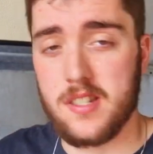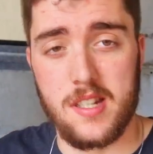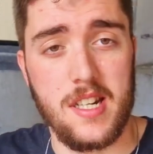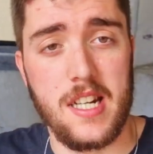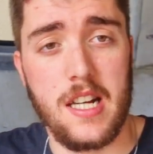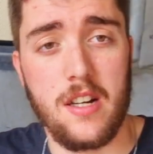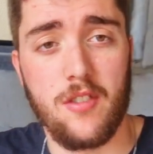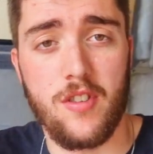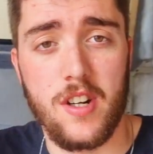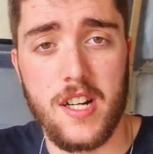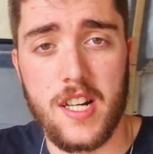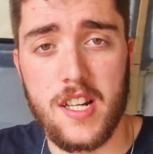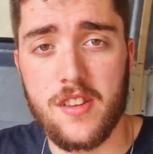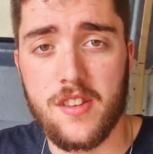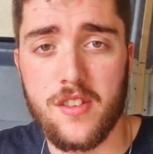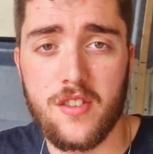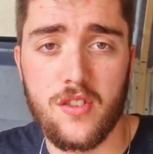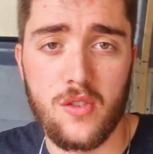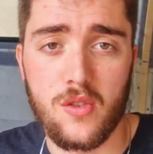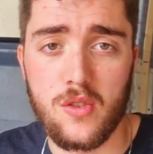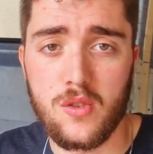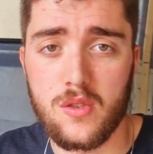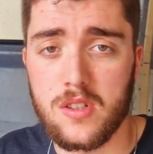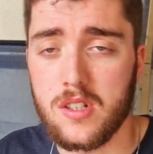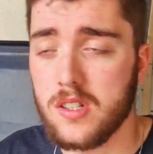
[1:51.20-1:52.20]
are now running
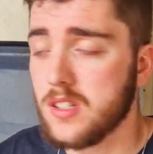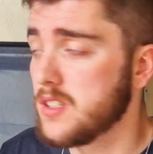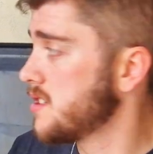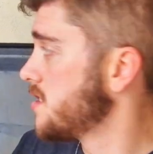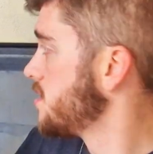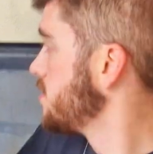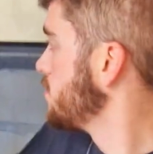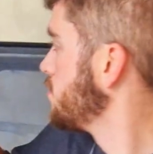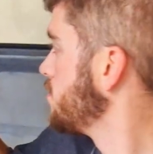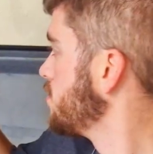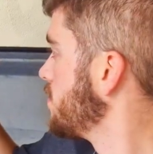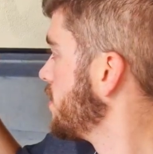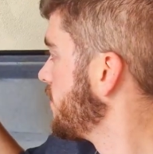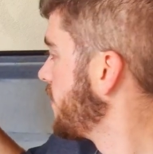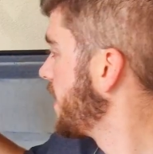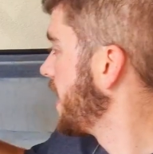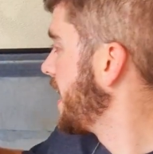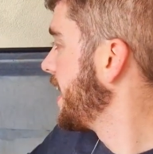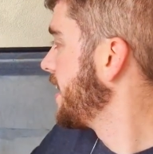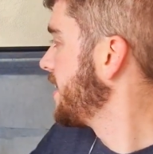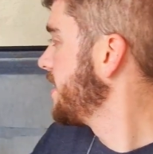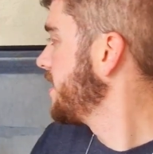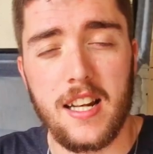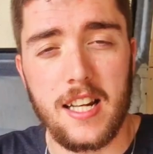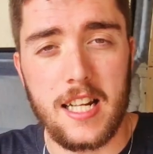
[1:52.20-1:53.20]
through to the
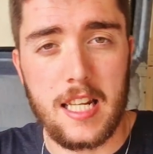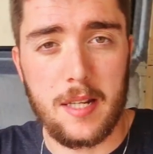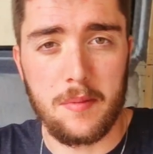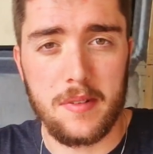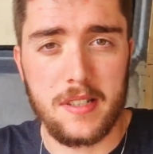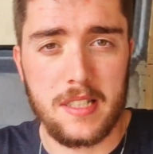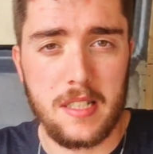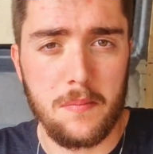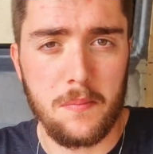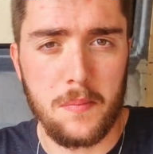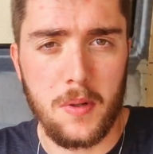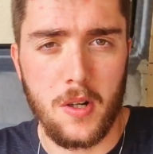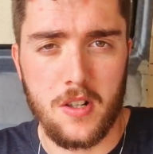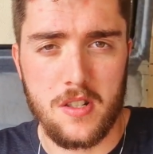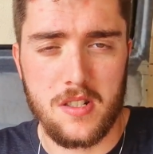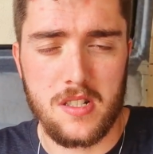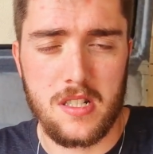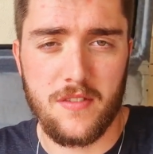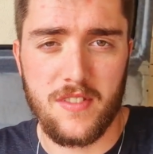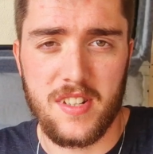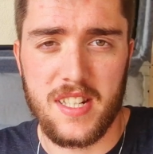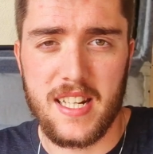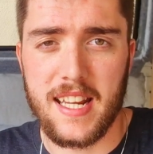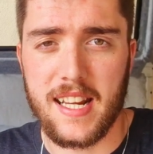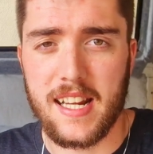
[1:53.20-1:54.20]
van. Labelled them
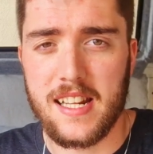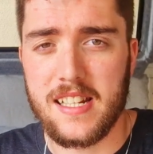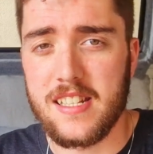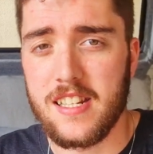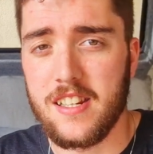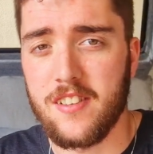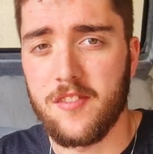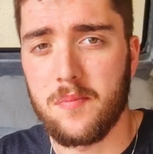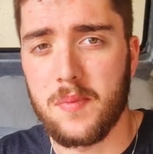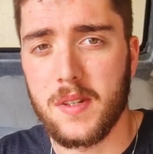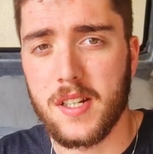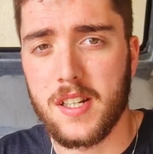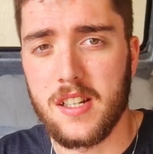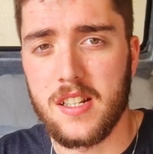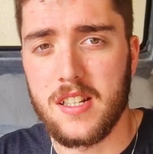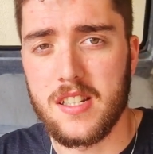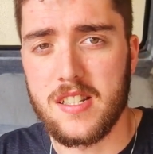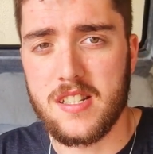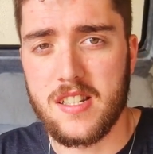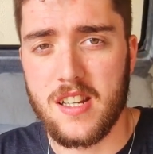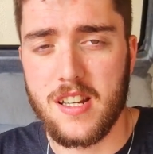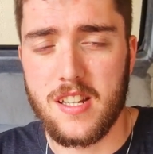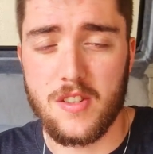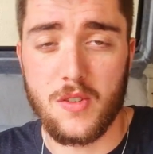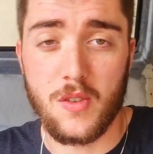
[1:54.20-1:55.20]
positive and negative
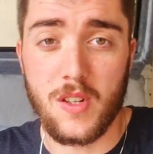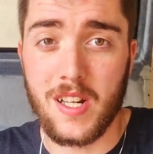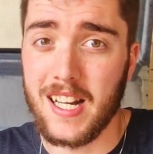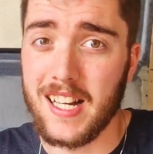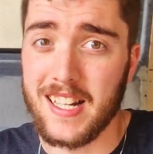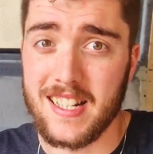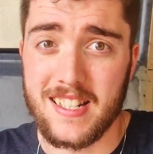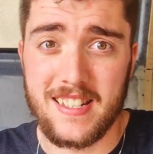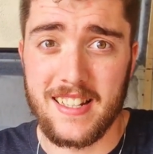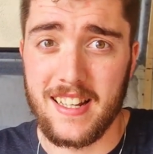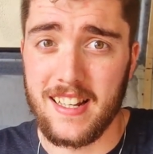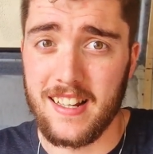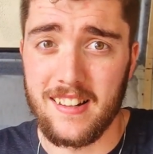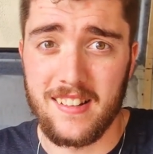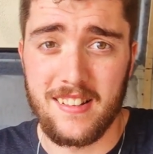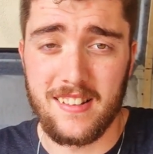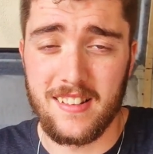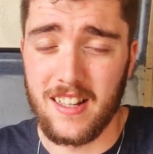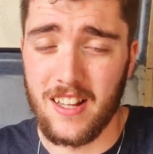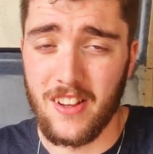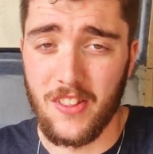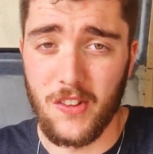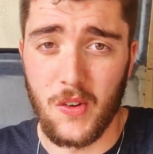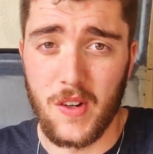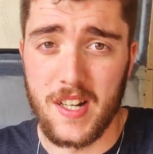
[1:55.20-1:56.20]
because uh, you can't tell
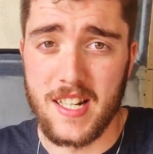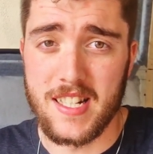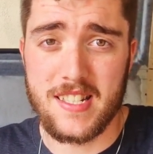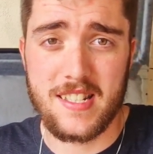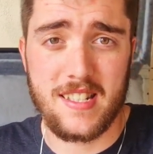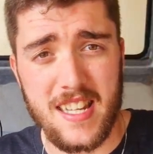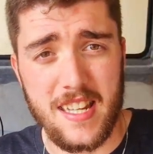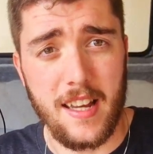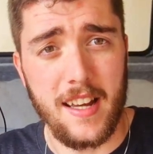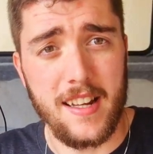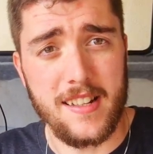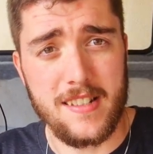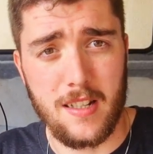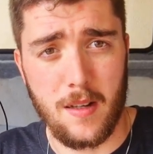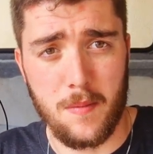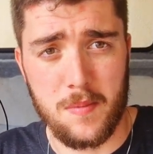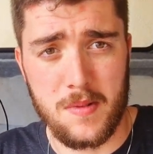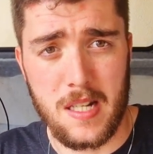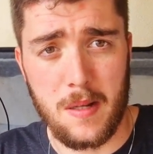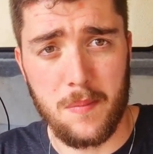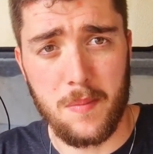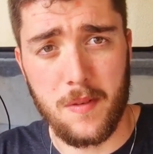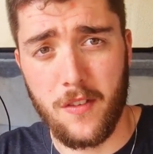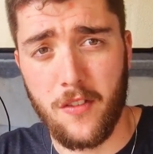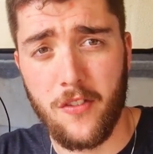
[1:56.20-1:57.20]
otherwise. Yeah, top
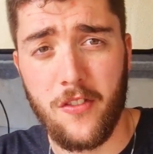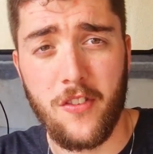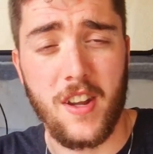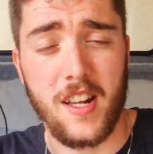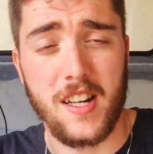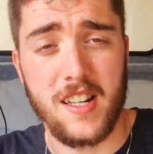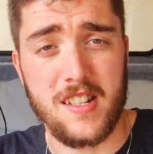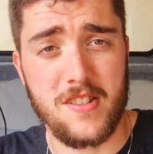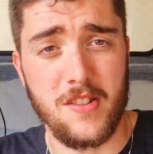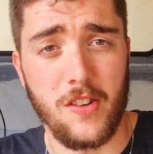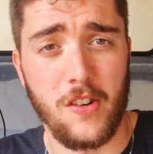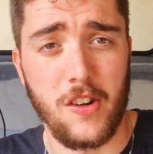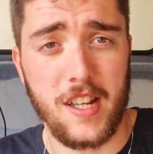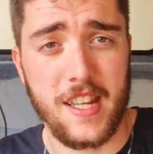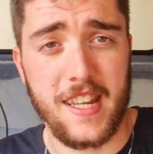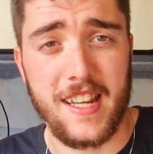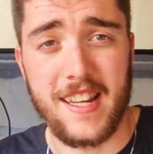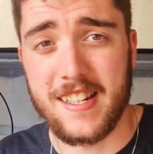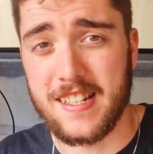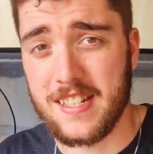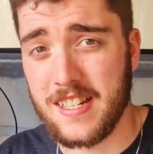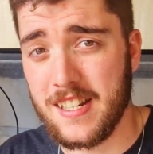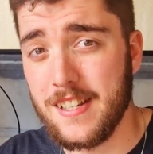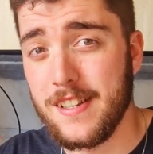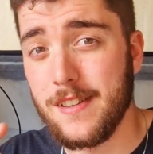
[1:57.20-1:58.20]
tip if you're fitting a solar
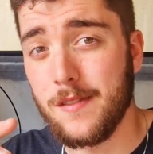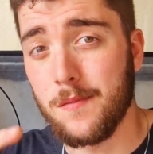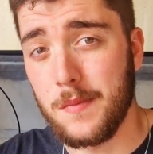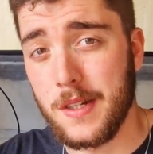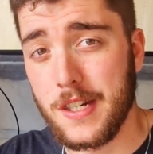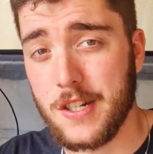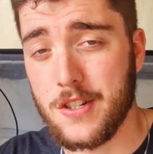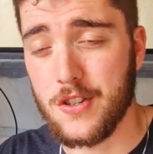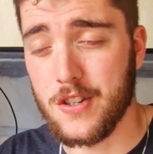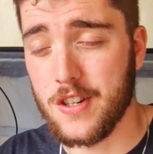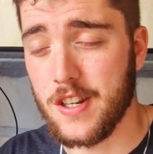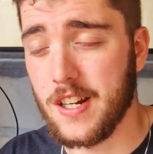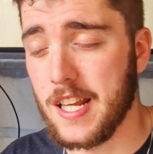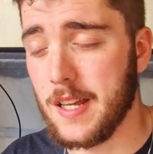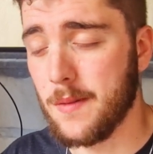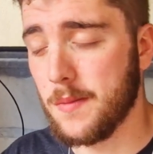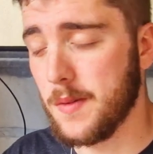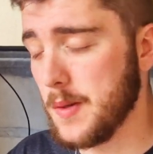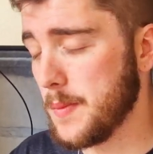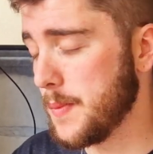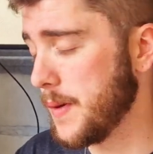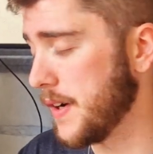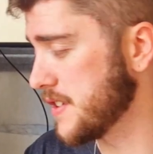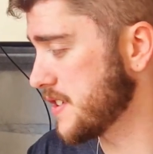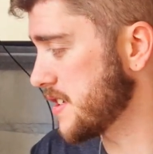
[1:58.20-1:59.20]
kit, make sure you label
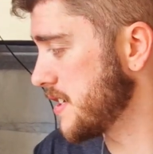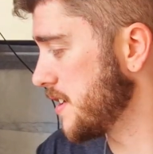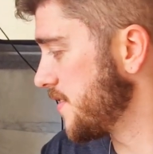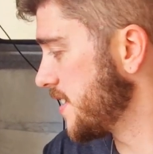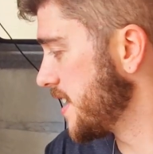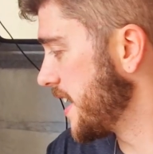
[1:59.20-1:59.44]
it positive and